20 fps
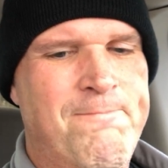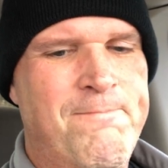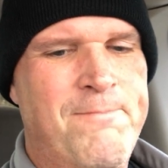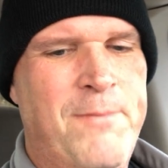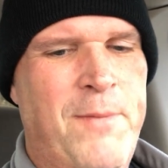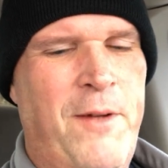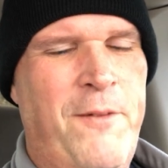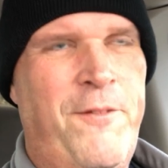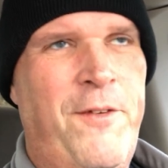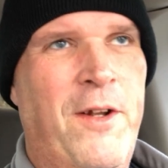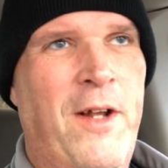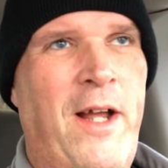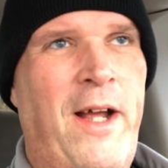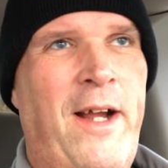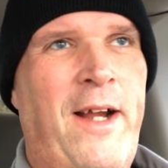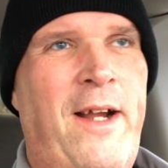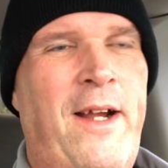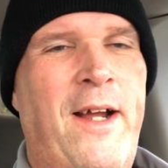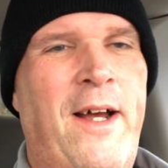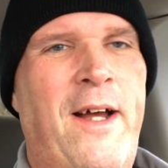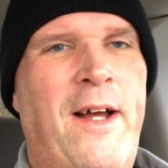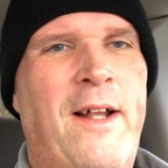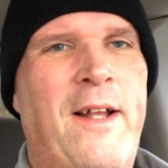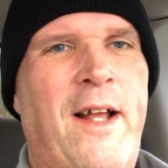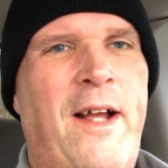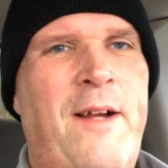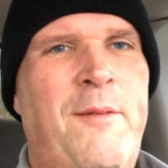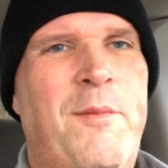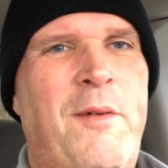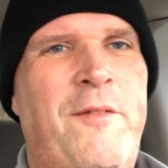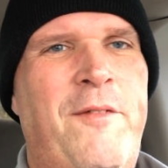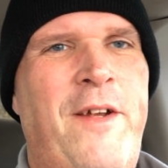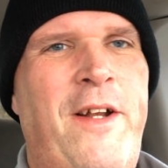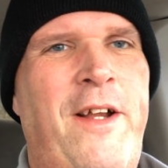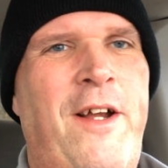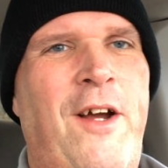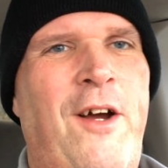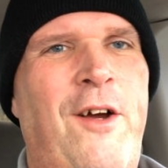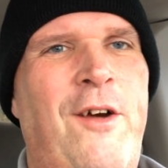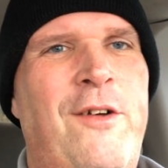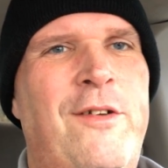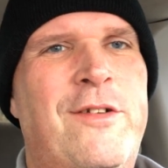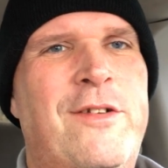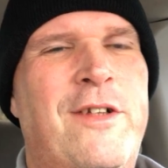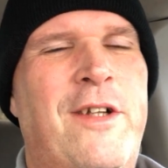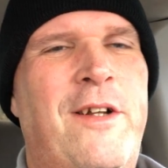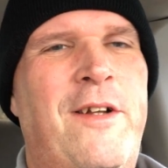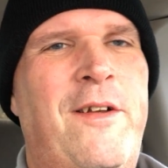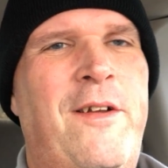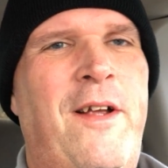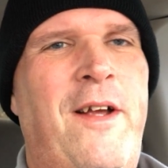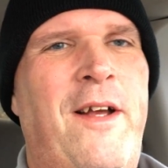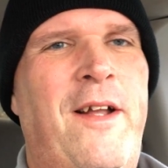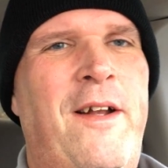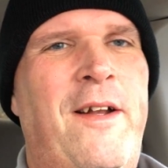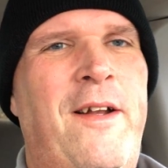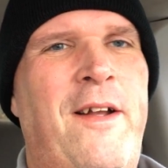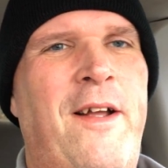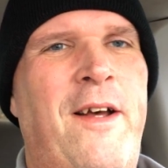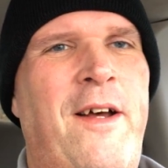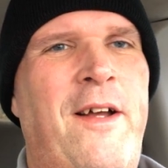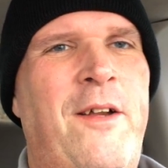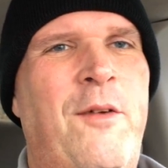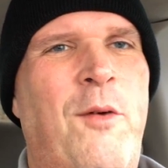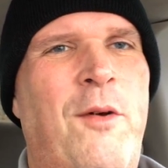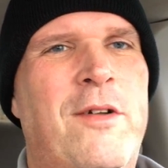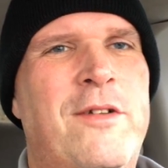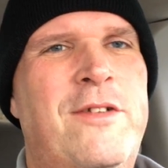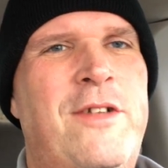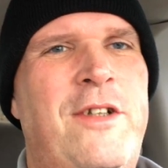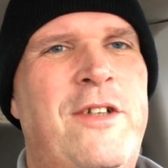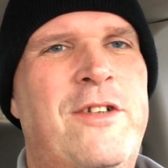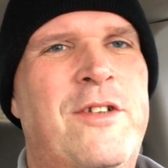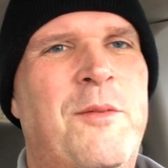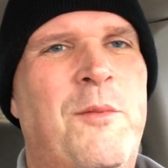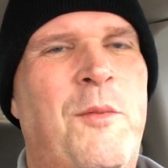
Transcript: But if you like my videos and you want to see some